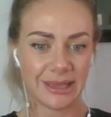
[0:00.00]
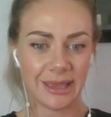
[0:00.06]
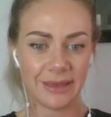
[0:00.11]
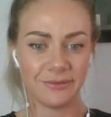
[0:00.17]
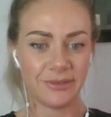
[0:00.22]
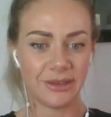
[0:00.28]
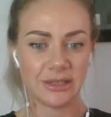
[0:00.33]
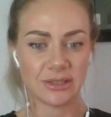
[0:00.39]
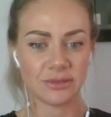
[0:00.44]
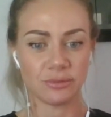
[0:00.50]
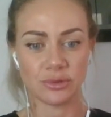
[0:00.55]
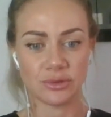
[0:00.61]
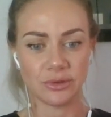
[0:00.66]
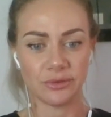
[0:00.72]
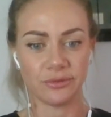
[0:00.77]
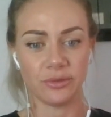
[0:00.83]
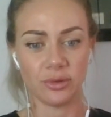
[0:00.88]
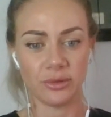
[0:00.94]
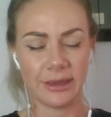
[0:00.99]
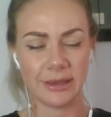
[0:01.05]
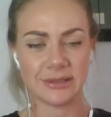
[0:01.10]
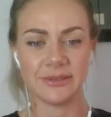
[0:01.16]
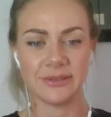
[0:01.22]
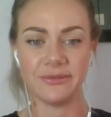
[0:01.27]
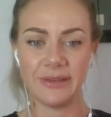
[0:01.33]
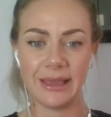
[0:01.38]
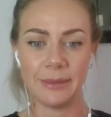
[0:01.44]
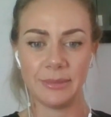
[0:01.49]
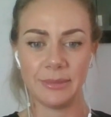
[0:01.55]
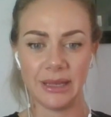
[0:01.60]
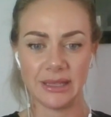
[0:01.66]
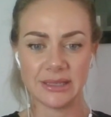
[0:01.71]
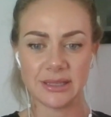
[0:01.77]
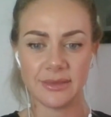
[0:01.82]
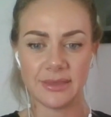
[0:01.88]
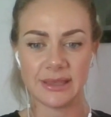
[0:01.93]
again, Venus rules your fourth house of
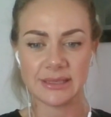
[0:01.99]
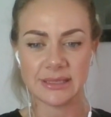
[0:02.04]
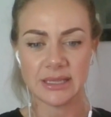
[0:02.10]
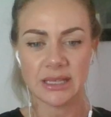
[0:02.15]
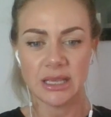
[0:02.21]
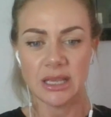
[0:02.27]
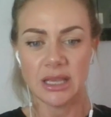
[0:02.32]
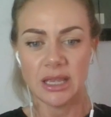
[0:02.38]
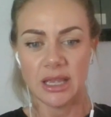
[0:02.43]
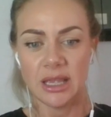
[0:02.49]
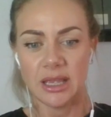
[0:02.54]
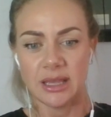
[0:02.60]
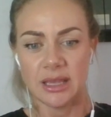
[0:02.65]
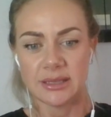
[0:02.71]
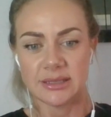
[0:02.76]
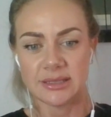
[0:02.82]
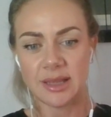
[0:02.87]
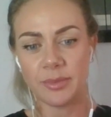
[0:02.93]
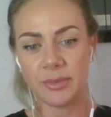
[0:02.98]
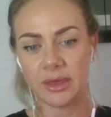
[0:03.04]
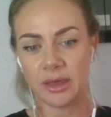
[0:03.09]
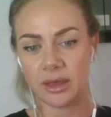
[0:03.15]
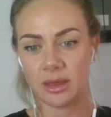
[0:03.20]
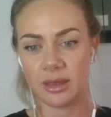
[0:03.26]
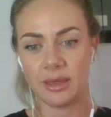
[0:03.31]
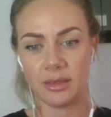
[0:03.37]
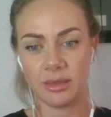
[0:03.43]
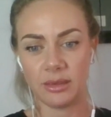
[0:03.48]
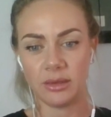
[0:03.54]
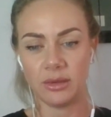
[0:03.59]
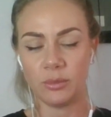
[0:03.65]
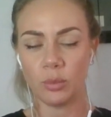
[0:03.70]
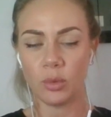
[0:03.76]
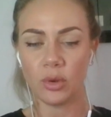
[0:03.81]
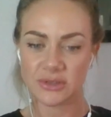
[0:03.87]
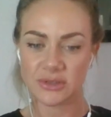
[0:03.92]
family. So there's something,
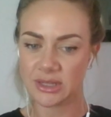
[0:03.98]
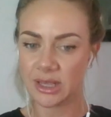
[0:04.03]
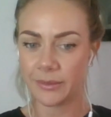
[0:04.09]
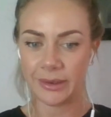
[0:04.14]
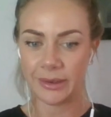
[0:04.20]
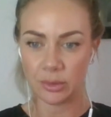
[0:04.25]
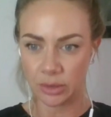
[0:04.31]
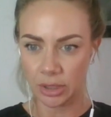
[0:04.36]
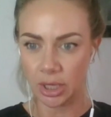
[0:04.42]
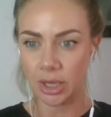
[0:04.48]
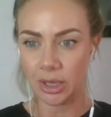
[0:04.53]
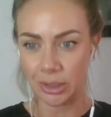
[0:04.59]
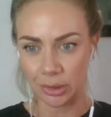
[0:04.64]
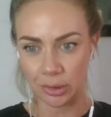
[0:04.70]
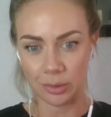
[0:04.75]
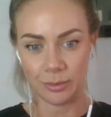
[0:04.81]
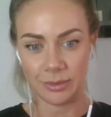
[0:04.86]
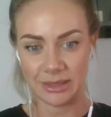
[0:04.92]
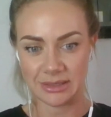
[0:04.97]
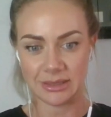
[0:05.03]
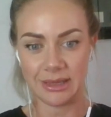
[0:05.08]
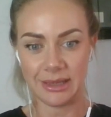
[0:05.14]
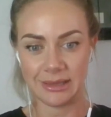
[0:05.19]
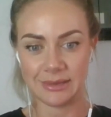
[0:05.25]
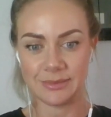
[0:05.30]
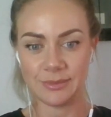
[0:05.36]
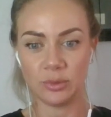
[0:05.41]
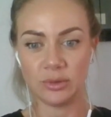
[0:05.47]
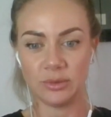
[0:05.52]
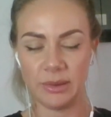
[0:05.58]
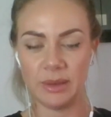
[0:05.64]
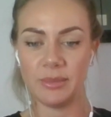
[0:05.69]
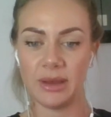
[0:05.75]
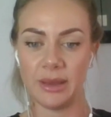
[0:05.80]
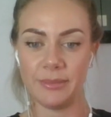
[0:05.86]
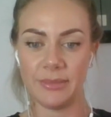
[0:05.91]
what's going on at home
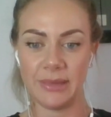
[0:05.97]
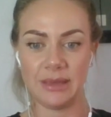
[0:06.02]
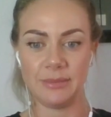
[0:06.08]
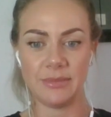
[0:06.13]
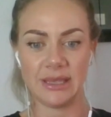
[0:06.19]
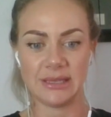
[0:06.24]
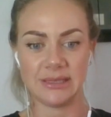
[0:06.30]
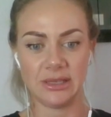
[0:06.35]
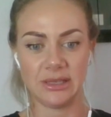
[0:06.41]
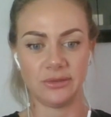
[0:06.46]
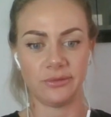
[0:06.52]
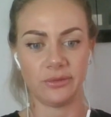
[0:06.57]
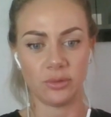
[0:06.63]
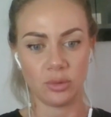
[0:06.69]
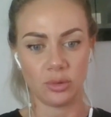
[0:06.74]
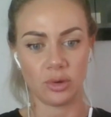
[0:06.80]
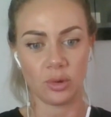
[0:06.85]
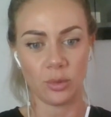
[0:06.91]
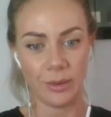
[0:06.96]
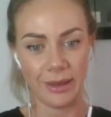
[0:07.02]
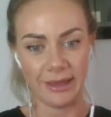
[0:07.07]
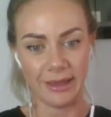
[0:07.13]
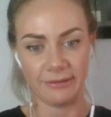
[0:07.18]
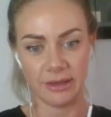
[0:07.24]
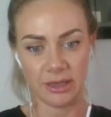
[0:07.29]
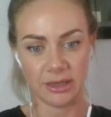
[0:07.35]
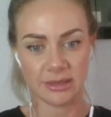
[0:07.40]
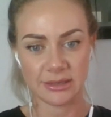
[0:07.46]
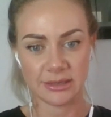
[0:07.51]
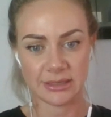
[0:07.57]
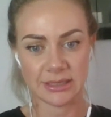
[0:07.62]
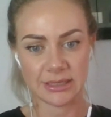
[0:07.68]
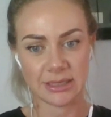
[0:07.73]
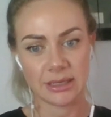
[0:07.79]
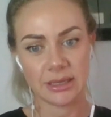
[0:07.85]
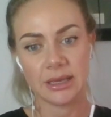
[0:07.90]
would be my main message for
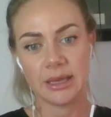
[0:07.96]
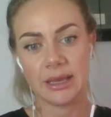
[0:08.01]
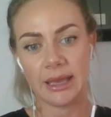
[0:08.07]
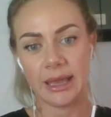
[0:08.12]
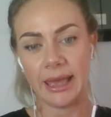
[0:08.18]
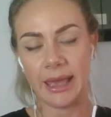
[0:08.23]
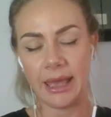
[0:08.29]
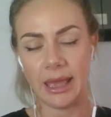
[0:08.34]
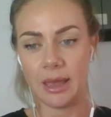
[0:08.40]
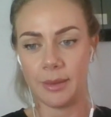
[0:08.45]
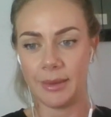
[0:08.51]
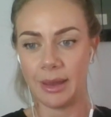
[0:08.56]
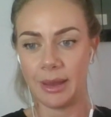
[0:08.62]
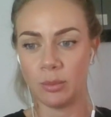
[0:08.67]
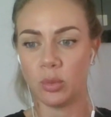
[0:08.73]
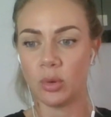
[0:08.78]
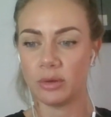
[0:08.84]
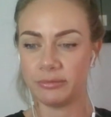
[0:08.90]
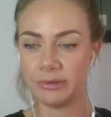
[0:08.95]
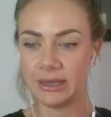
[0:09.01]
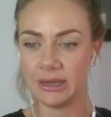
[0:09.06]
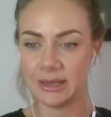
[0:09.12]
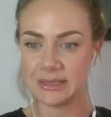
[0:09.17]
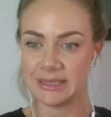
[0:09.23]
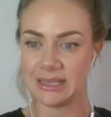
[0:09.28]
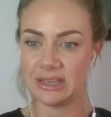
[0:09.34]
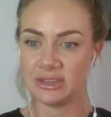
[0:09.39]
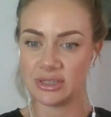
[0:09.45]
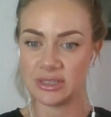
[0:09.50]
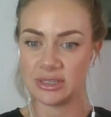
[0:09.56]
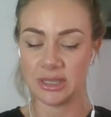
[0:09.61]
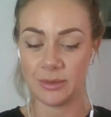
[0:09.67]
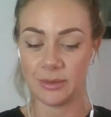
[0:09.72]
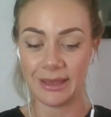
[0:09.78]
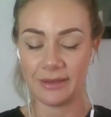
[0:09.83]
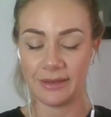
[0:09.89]
Aquarius. And what
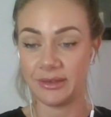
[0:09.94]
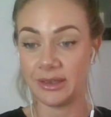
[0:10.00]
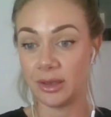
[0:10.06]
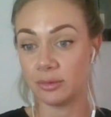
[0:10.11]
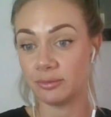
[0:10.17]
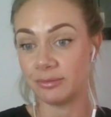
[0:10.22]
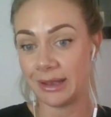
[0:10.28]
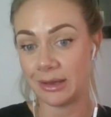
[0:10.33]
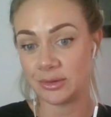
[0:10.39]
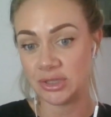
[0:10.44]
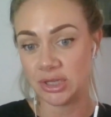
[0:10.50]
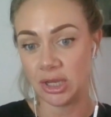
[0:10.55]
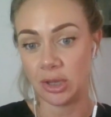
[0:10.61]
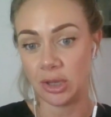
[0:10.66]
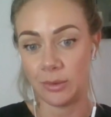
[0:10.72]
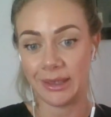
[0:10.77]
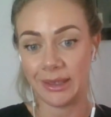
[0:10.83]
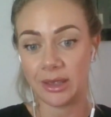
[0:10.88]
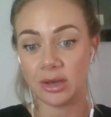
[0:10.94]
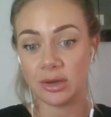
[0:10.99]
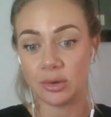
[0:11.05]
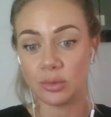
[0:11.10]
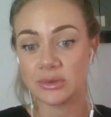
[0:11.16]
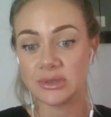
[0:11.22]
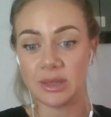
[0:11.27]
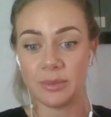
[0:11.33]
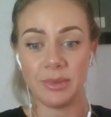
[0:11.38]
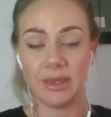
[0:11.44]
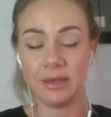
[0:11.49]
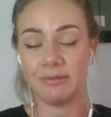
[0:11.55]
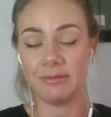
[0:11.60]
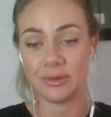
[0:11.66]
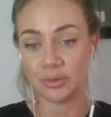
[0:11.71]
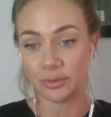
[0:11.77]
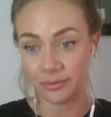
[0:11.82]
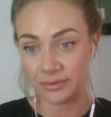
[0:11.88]
realizations are you having around you? It could also
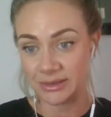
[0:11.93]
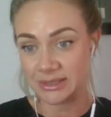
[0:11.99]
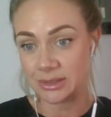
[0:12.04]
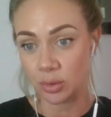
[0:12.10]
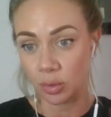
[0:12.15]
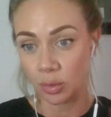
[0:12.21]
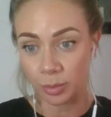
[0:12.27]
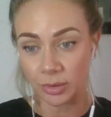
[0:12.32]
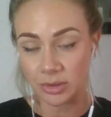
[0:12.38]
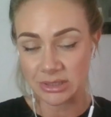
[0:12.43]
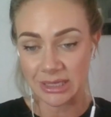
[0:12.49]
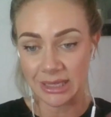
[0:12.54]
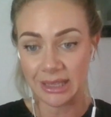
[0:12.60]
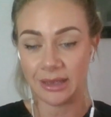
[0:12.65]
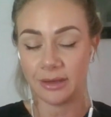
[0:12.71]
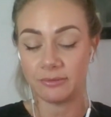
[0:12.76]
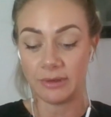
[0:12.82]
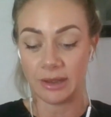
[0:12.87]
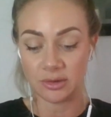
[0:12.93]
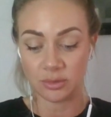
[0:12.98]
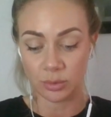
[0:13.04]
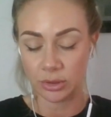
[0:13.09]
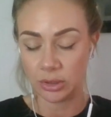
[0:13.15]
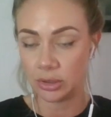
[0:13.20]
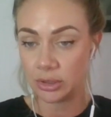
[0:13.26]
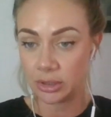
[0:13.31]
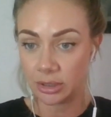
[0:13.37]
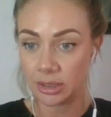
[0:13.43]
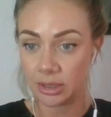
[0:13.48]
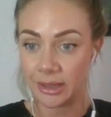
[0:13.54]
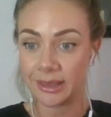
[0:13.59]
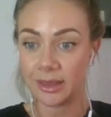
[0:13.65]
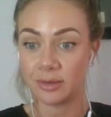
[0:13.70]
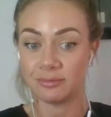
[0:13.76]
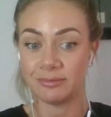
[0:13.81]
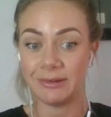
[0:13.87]
be around your physical body, around what you
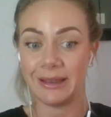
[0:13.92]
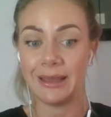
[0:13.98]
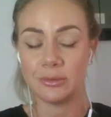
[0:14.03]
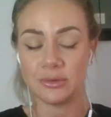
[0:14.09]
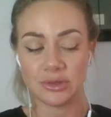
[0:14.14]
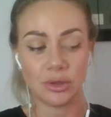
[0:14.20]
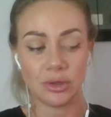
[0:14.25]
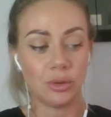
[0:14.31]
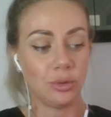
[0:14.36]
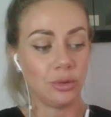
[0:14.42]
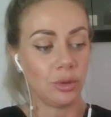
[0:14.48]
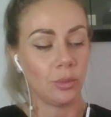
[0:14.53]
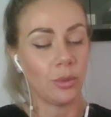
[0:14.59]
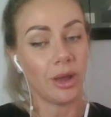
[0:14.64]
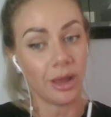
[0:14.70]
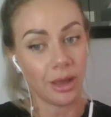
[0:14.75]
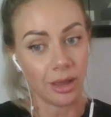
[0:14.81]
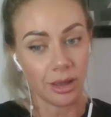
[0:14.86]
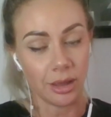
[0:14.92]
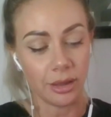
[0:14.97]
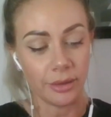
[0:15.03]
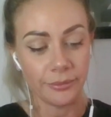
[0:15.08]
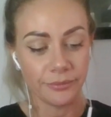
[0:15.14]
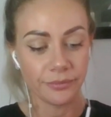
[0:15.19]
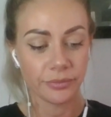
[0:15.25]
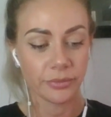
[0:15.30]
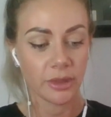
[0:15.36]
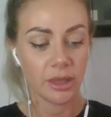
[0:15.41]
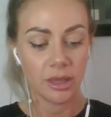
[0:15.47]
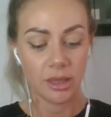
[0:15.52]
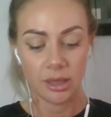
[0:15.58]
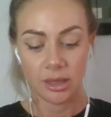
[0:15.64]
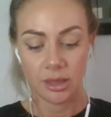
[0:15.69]
look like, around who you are.